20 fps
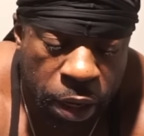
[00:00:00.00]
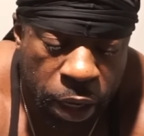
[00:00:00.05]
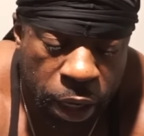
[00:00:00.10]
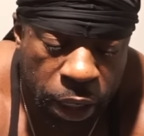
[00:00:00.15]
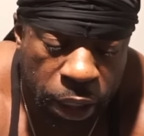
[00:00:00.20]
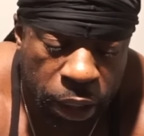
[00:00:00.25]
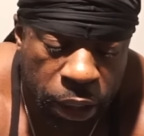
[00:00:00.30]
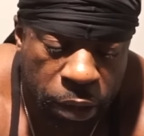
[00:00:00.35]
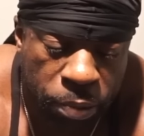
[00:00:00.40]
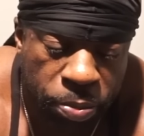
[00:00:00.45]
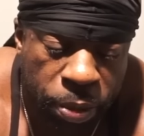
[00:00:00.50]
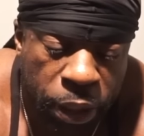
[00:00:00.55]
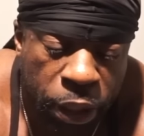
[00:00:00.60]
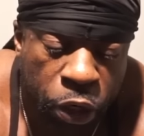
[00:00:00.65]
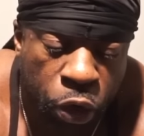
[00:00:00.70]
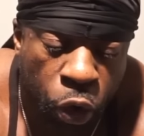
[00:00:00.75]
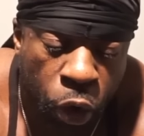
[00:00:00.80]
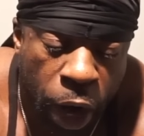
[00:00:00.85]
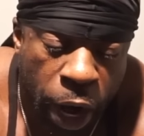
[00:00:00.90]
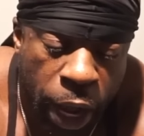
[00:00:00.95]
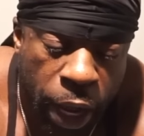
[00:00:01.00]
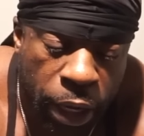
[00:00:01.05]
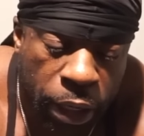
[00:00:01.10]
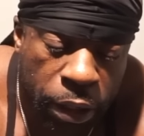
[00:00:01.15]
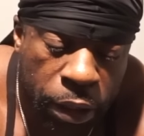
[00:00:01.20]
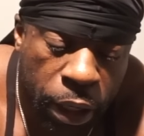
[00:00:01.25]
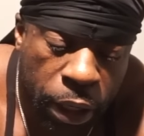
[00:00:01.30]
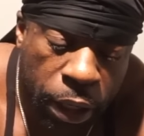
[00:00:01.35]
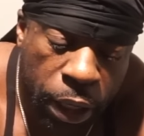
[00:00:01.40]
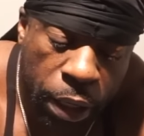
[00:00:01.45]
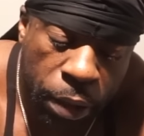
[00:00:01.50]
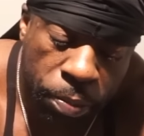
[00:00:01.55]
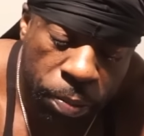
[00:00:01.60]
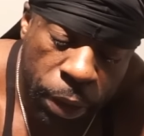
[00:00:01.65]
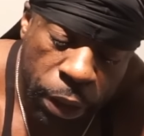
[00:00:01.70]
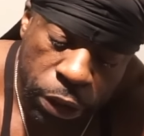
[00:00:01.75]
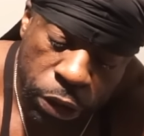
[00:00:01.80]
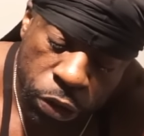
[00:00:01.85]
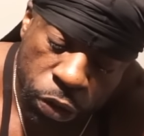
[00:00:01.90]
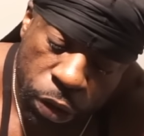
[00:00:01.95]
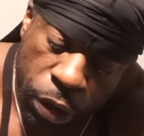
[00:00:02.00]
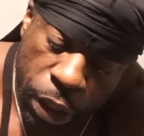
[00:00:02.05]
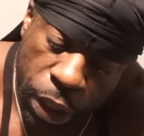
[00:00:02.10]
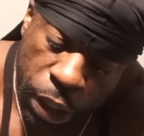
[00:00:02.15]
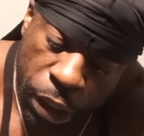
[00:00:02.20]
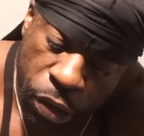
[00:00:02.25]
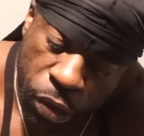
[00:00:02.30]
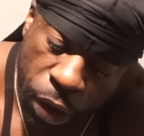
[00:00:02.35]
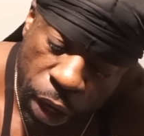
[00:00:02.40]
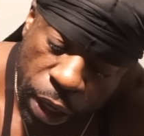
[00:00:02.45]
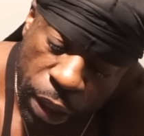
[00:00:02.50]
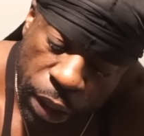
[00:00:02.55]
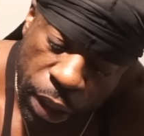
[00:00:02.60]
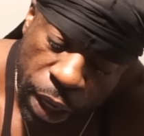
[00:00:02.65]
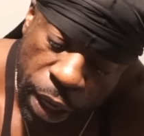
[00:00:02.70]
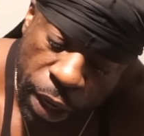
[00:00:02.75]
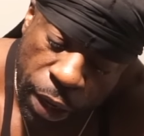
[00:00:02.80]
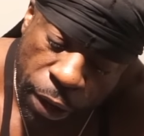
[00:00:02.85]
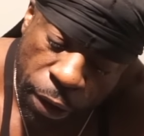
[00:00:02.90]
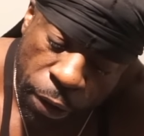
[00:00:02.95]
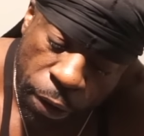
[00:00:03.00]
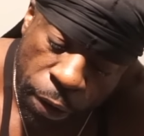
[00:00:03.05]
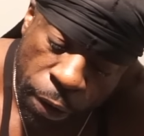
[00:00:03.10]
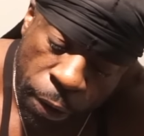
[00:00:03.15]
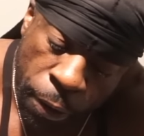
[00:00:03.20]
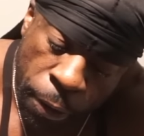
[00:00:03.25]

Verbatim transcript: And it'll be cracked. I gotta make sure they crack down.